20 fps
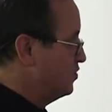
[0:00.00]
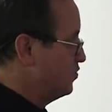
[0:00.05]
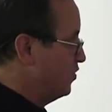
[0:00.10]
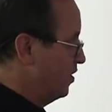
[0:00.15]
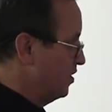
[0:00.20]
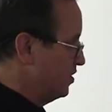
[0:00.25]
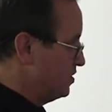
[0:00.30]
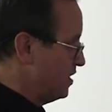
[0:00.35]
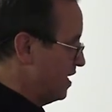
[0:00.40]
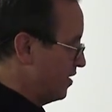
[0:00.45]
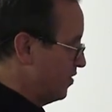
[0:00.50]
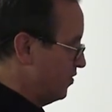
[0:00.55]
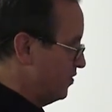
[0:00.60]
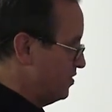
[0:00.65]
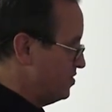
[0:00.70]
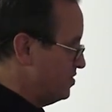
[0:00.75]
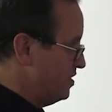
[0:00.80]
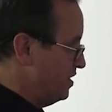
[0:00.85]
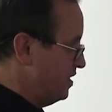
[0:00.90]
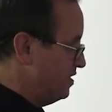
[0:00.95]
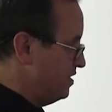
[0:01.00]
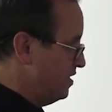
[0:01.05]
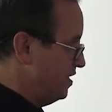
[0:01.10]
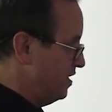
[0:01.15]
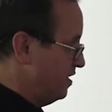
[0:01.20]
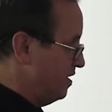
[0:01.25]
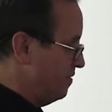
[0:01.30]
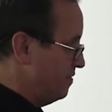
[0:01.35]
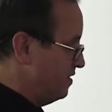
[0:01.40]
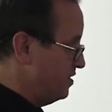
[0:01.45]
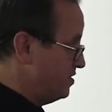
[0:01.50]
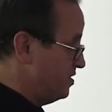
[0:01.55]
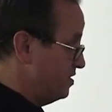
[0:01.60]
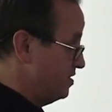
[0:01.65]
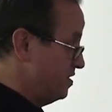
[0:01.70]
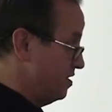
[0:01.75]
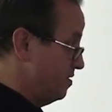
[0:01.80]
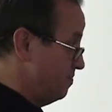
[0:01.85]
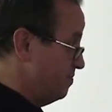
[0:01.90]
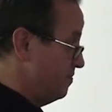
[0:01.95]
Here's what it looks like on the CT. I mean,
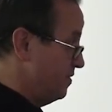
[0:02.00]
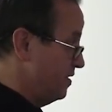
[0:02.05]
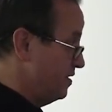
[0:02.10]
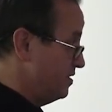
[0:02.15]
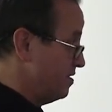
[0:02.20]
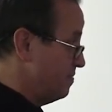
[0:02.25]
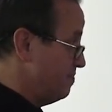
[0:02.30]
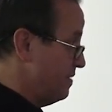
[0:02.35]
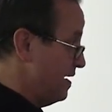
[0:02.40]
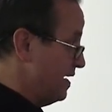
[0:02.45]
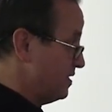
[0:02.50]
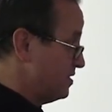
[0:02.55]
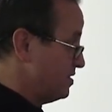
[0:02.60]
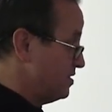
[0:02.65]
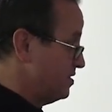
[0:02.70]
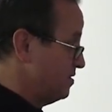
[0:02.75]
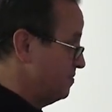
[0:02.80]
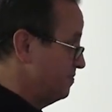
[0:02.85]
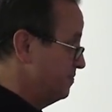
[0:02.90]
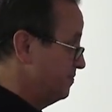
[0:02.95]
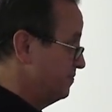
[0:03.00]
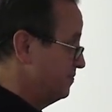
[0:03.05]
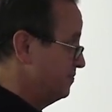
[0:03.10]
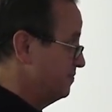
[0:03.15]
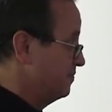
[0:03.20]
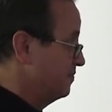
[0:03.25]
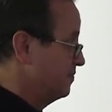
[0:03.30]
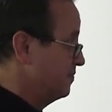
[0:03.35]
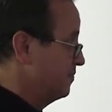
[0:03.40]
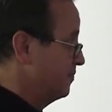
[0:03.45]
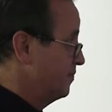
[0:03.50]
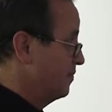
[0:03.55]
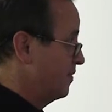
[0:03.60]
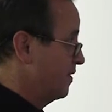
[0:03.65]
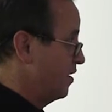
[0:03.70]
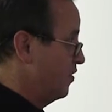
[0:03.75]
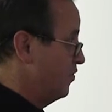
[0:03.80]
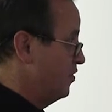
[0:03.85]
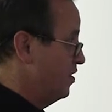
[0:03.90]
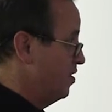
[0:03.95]
it's a mess.
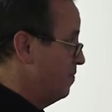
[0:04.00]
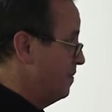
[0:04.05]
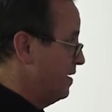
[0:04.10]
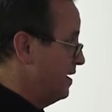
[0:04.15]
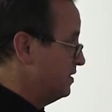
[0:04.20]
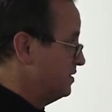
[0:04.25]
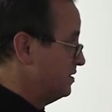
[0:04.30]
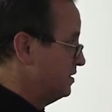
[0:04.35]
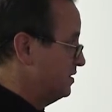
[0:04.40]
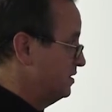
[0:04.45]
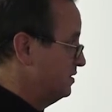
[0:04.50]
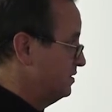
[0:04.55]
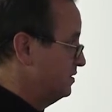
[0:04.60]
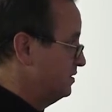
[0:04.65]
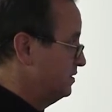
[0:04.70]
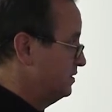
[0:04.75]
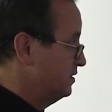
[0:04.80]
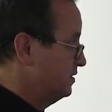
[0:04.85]
A real mess.